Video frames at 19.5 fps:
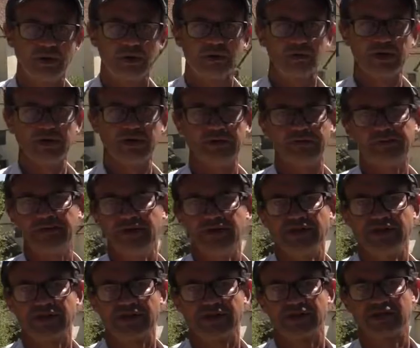One of the
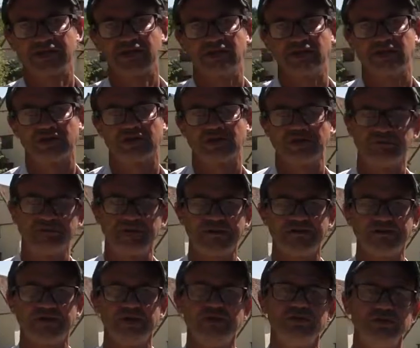reasons it's such a sort of
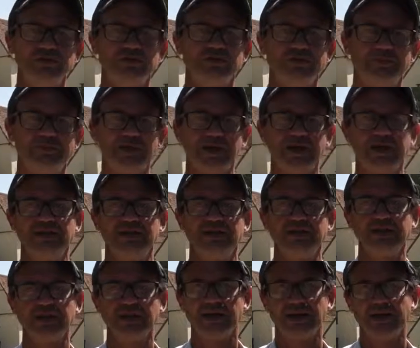revolutionary painting
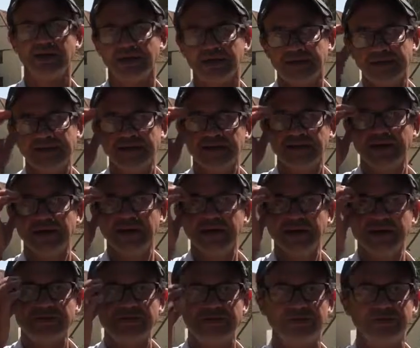
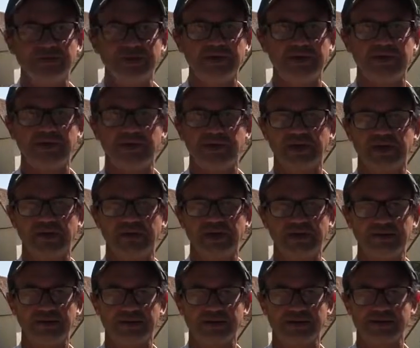is when you think
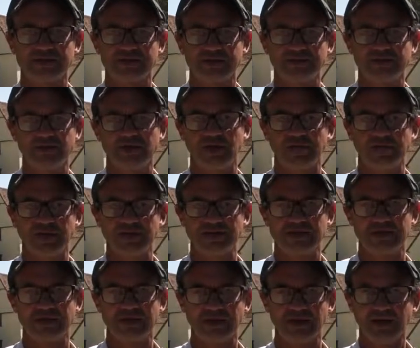about this subject
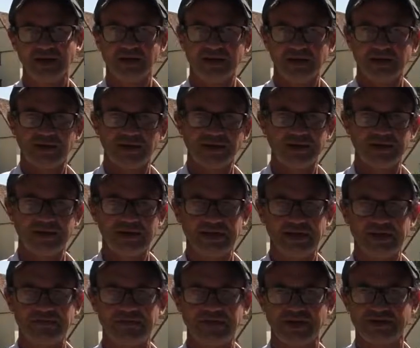matter. On the
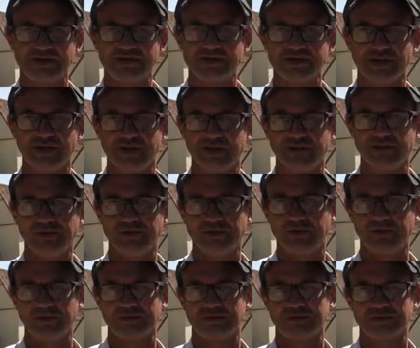left hand side we've
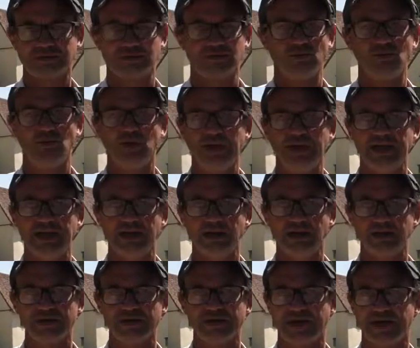got Willie
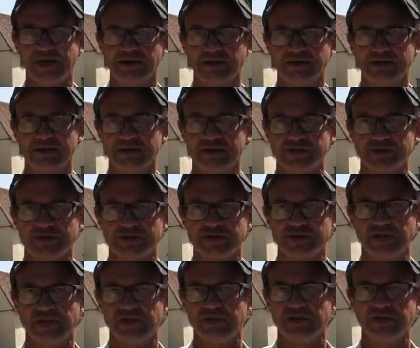Lott's house, as it was
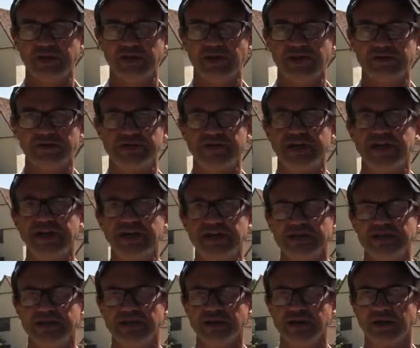known in those
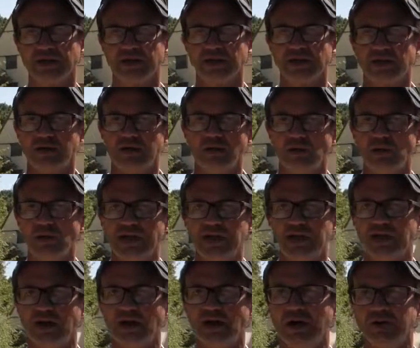days. Willie
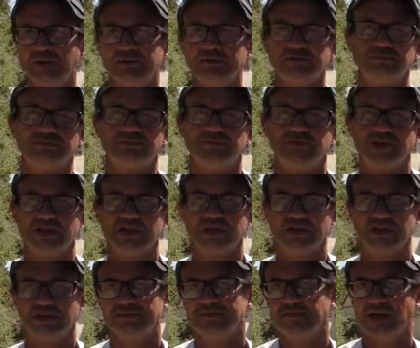Lott, just
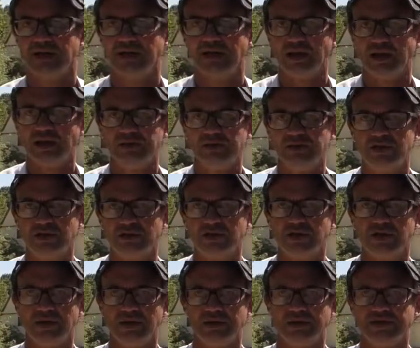a local.
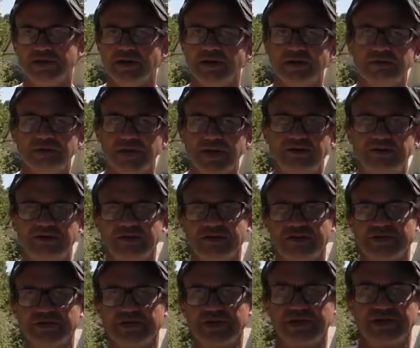There's no reference to